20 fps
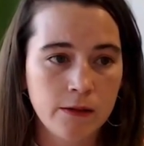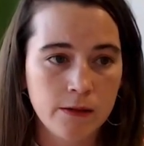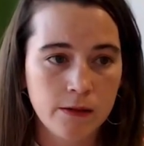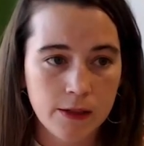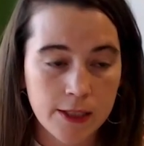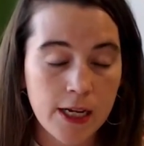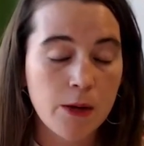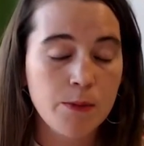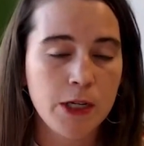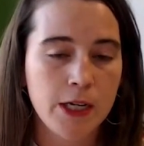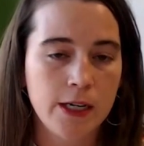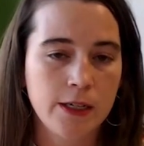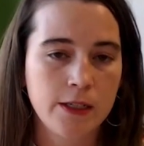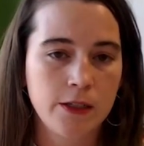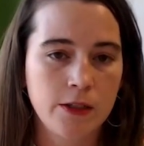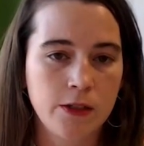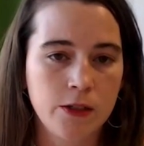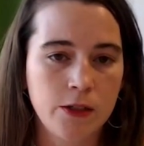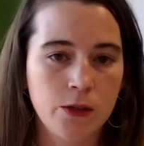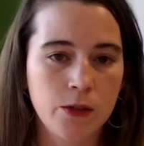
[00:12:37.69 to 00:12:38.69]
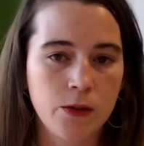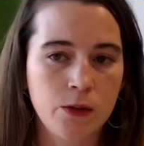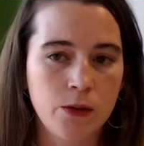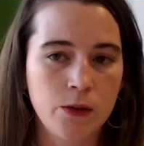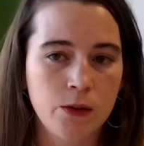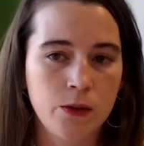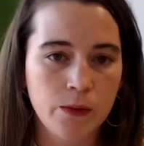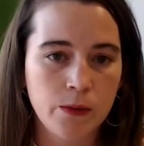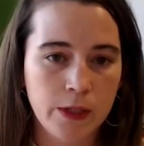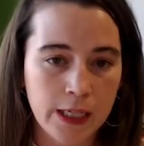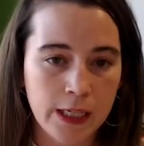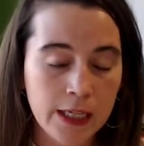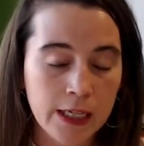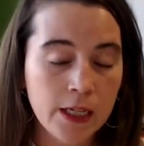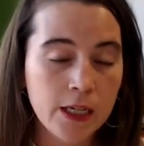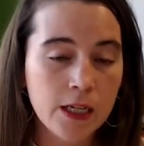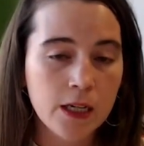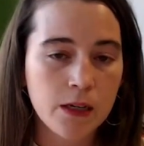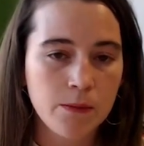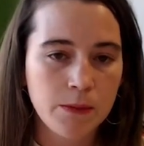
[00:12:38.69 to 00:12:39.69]
subject to the
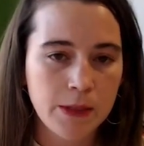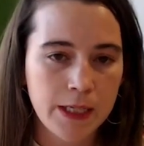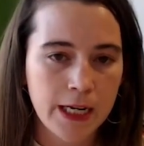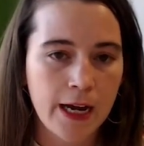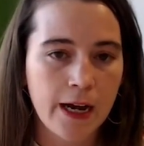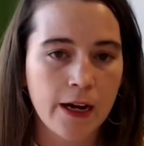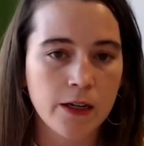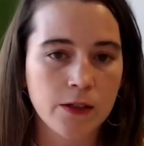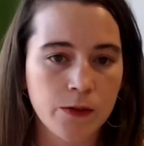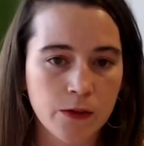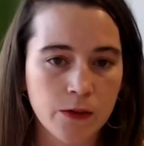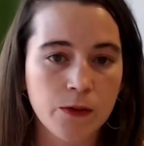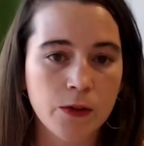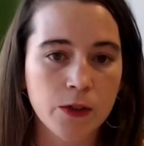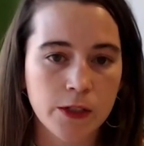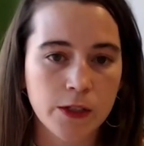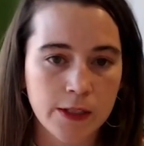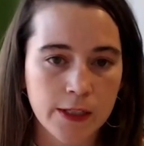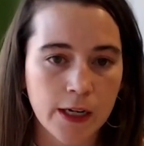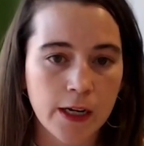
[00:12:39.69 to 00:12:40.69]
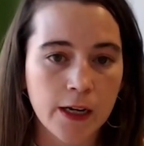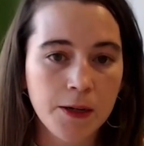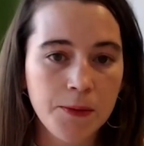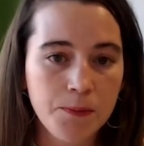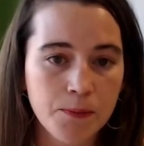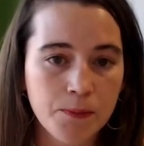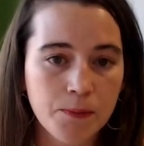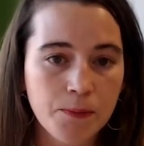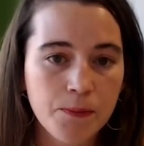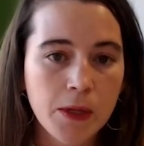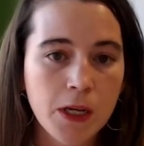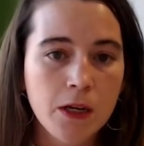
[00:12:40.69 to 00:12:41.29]
income tax for the first time.